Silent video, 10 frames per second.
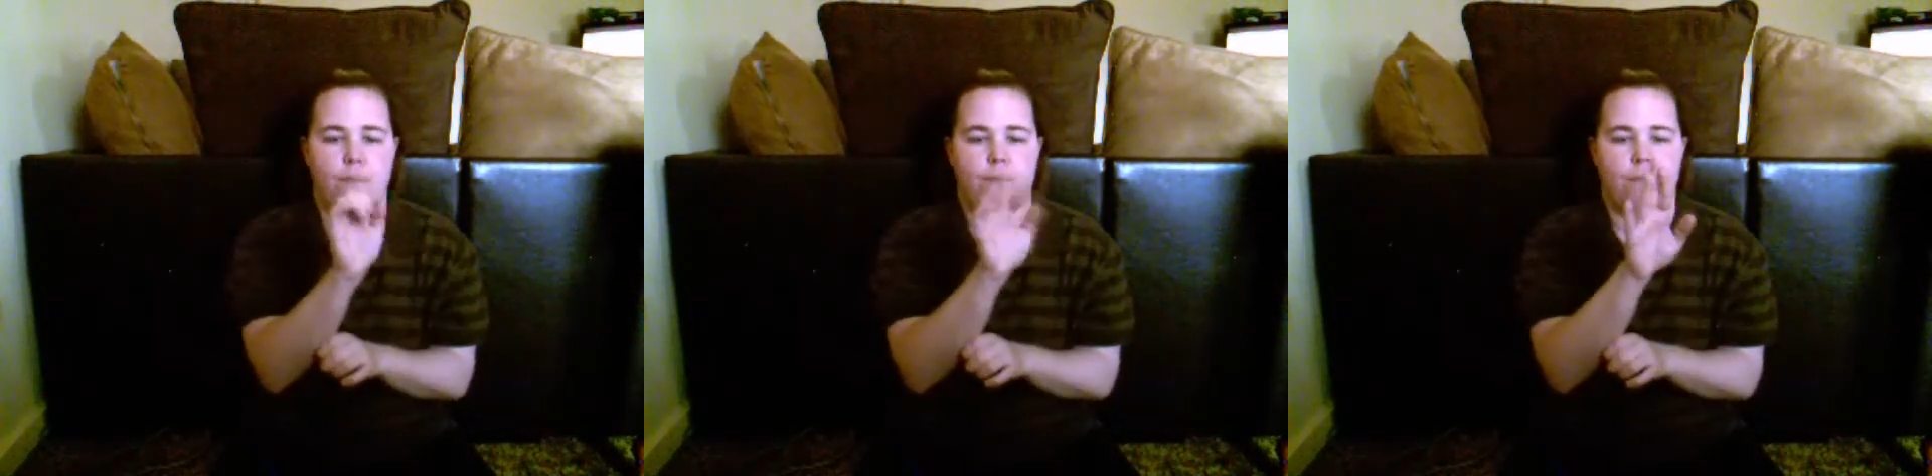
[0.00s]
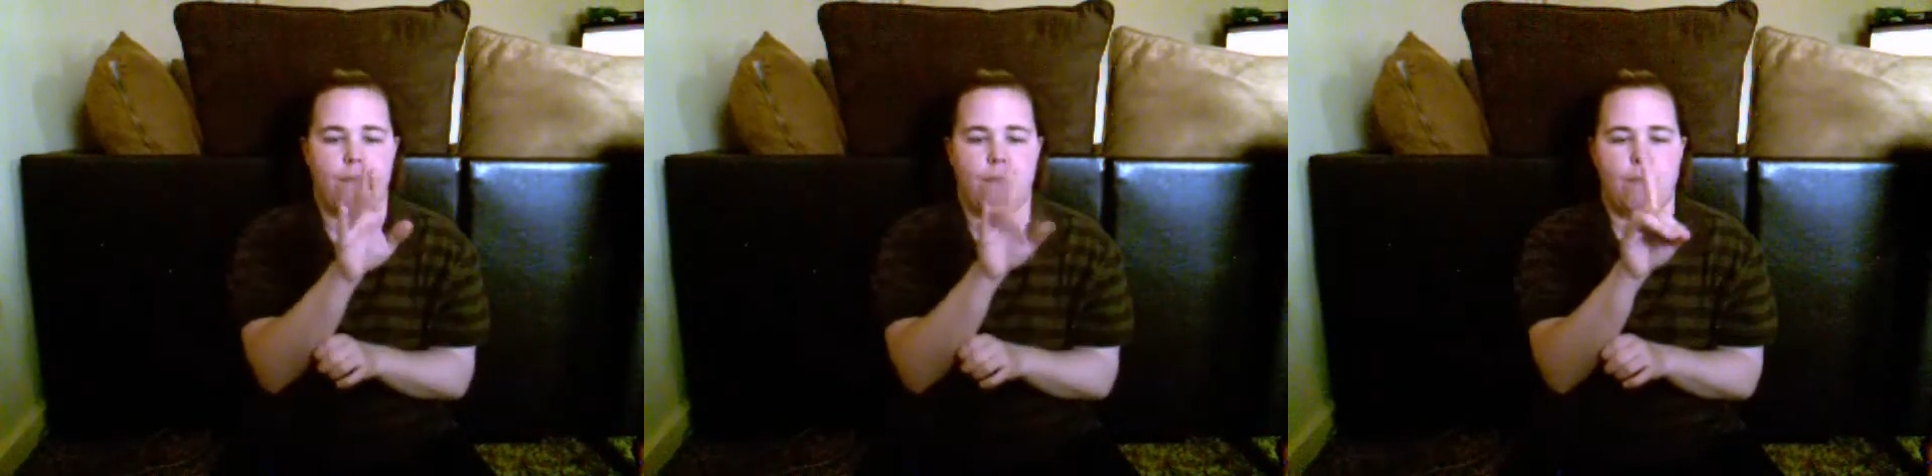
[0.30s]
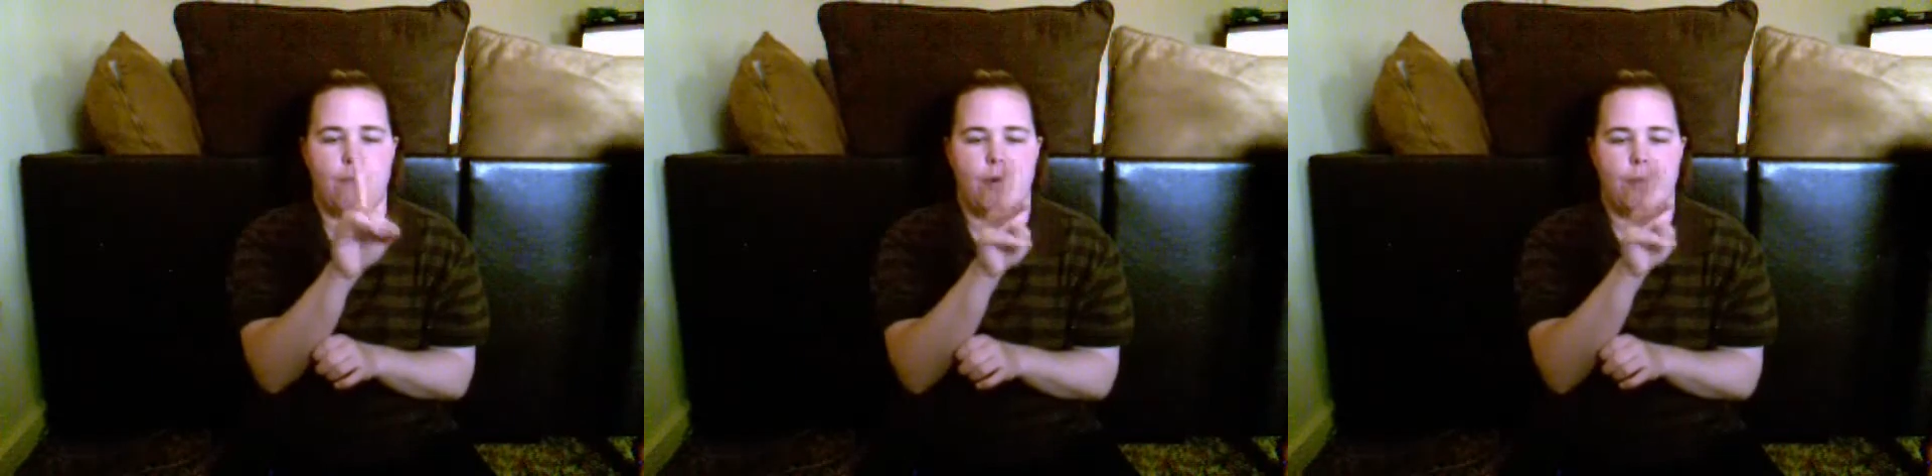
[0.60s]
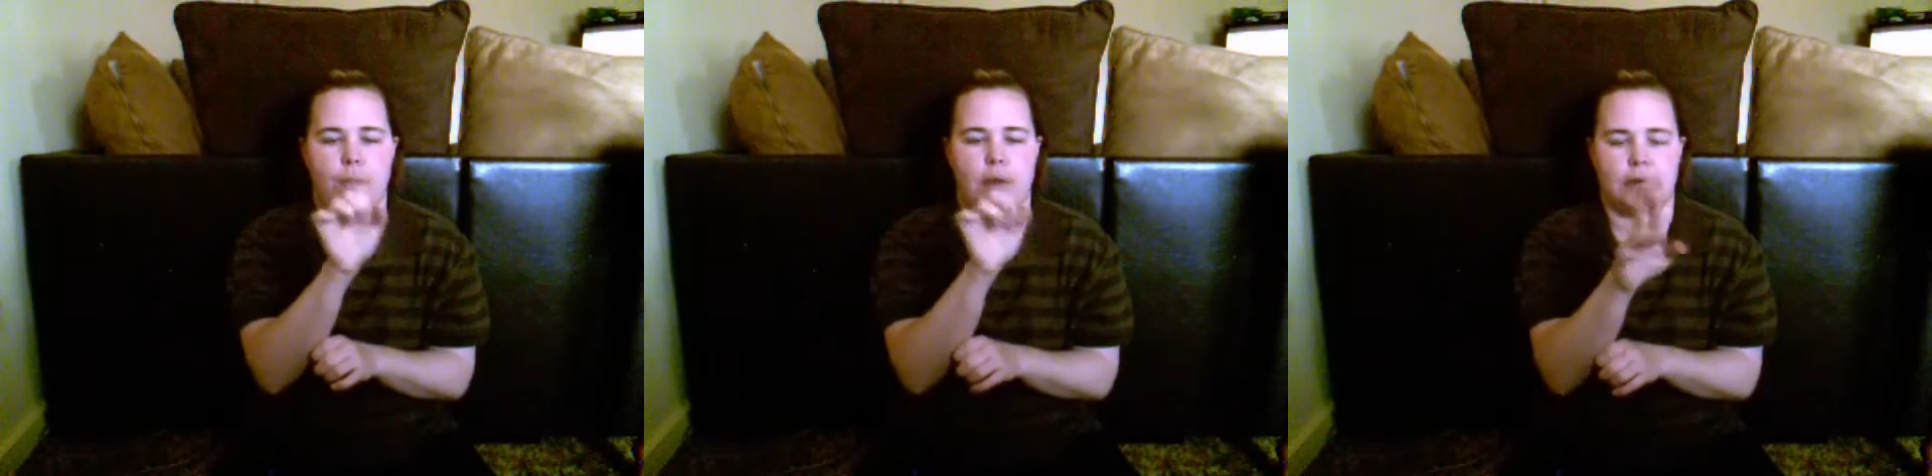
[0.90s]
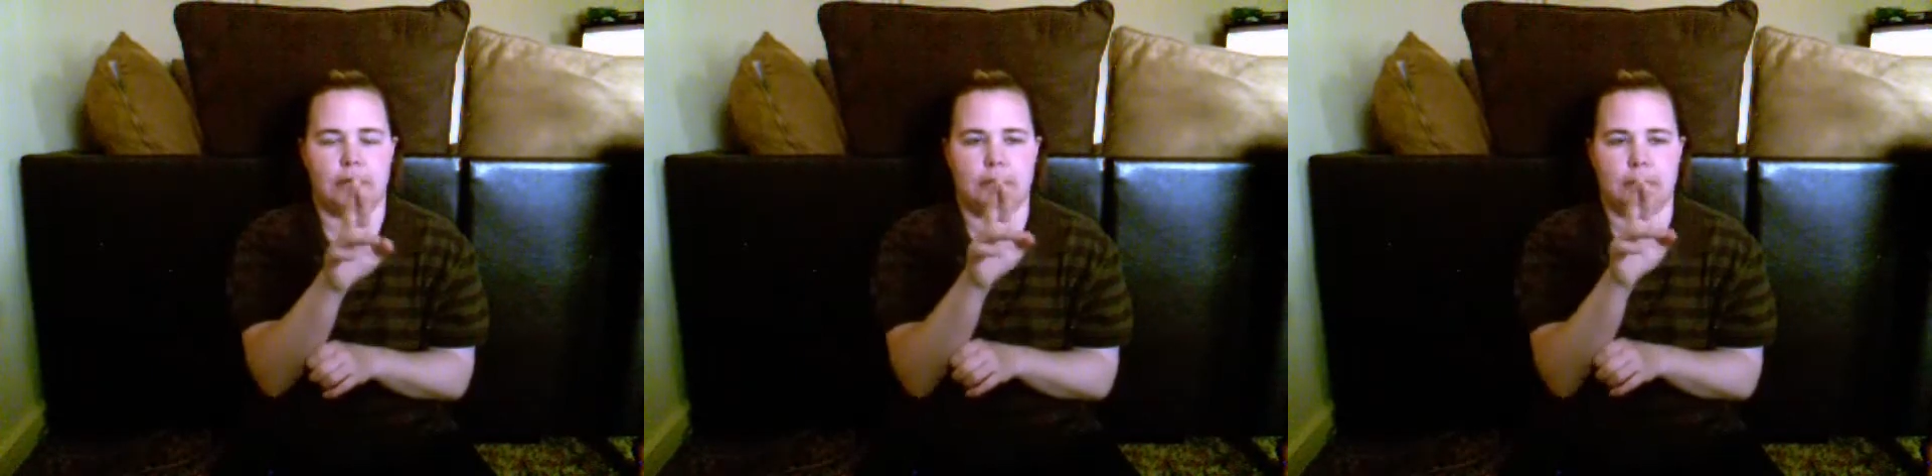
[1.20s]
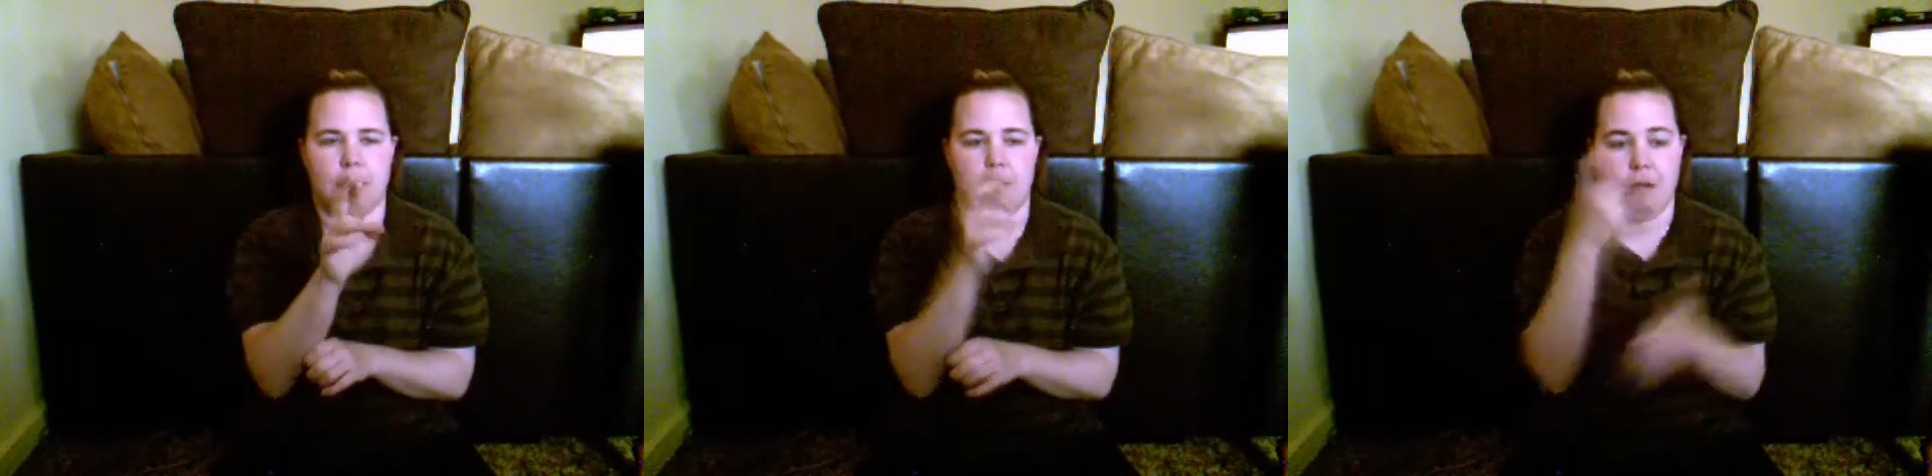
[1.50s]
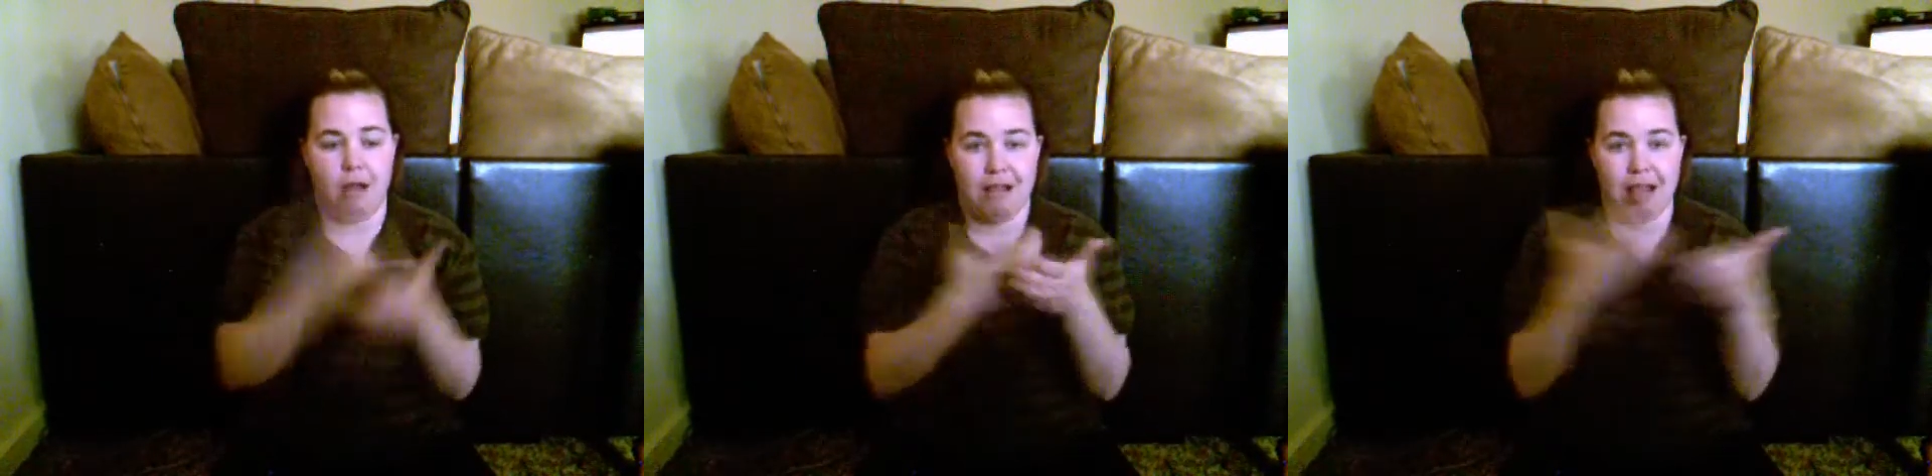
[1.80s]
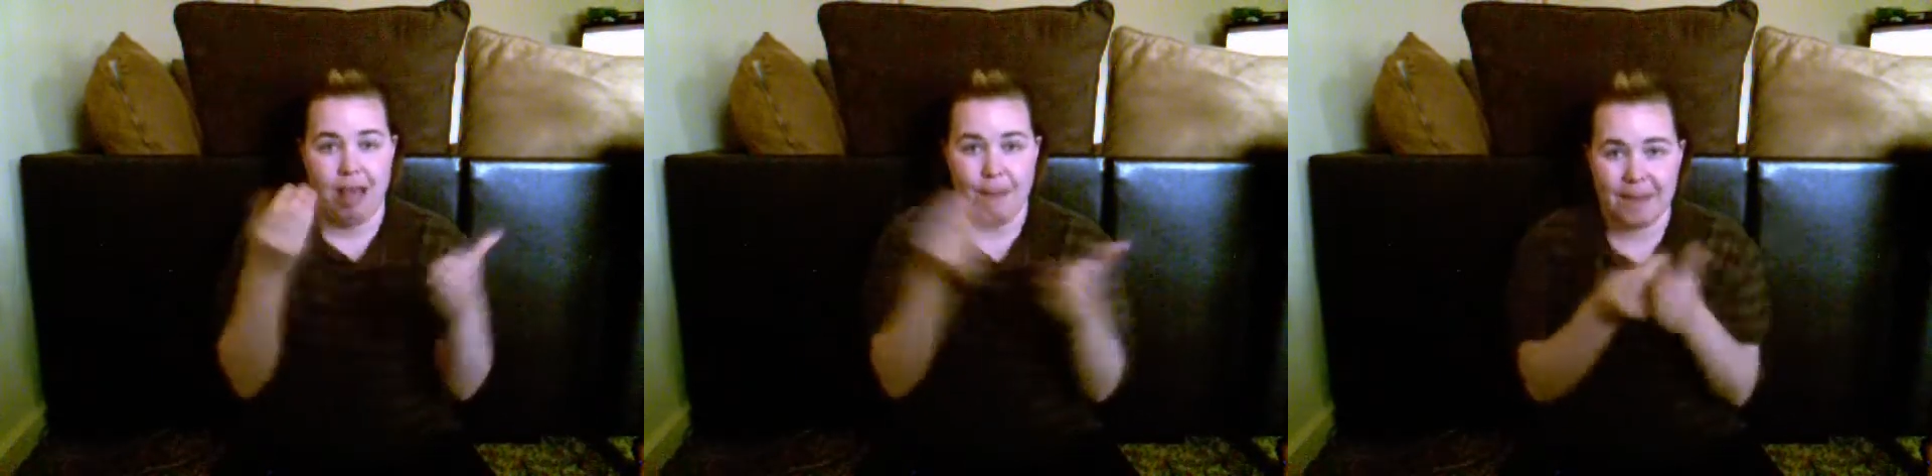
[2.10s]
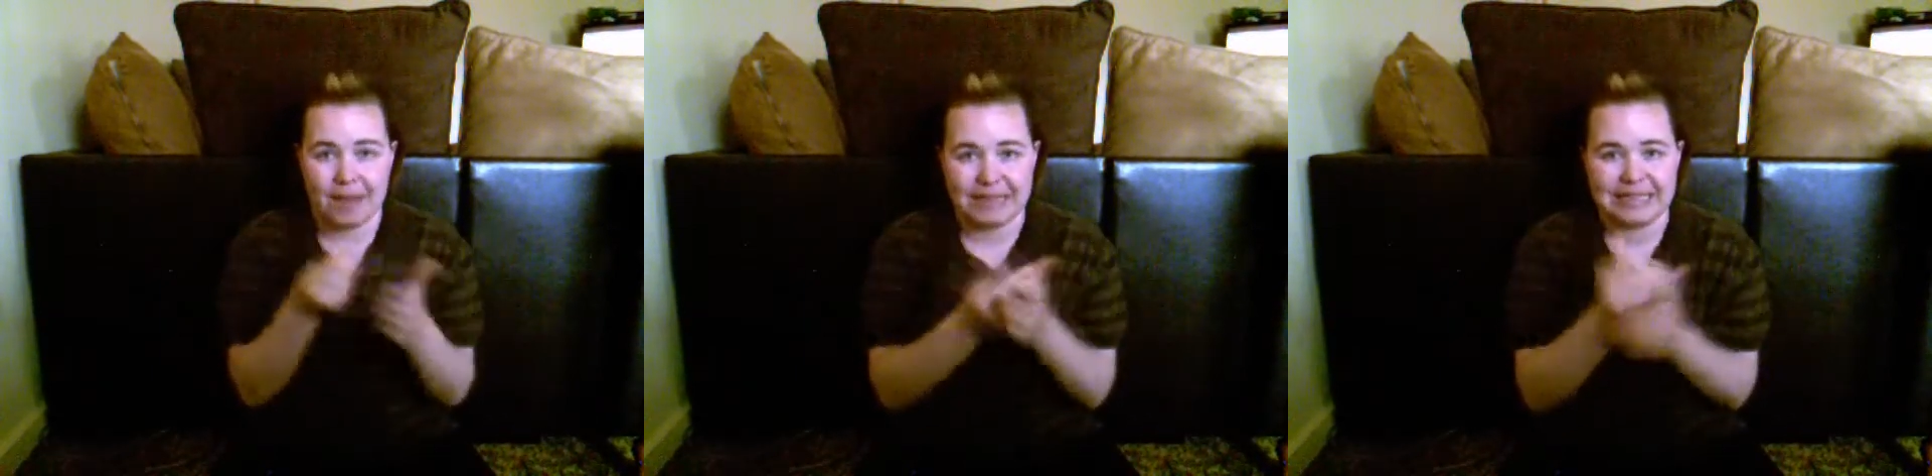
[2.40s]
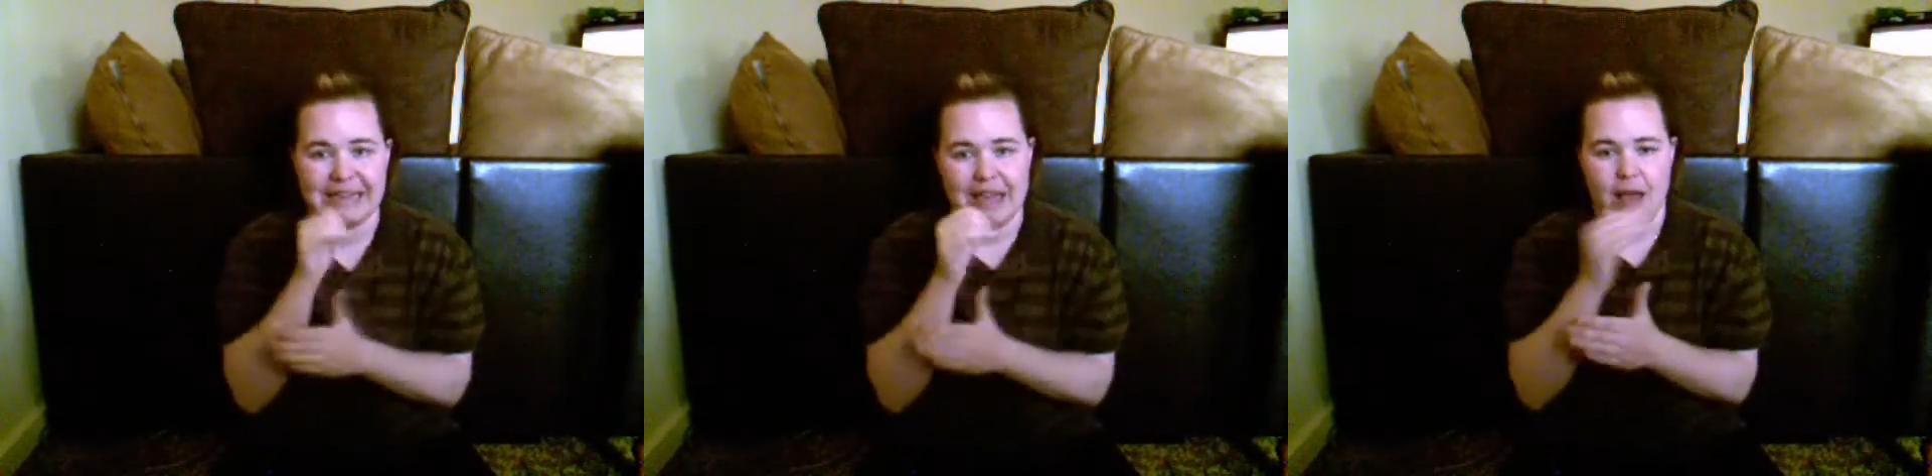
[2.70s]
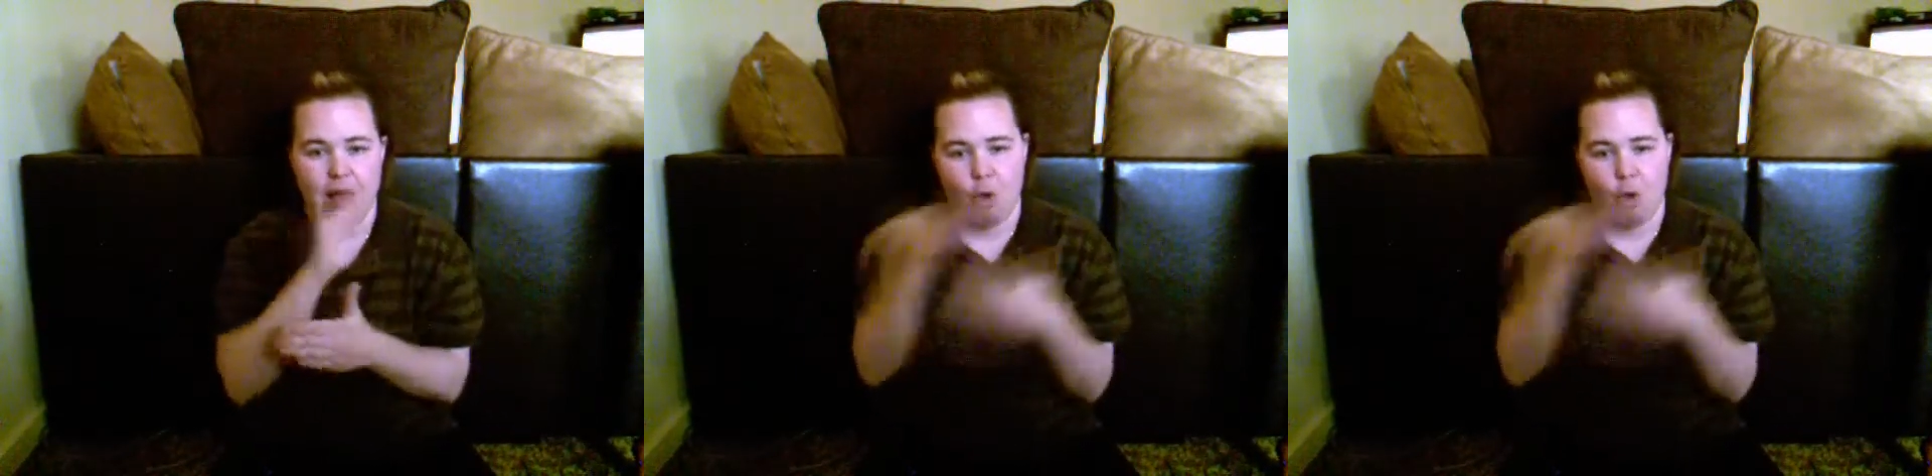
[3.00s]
an expensive program and not all teachers have it.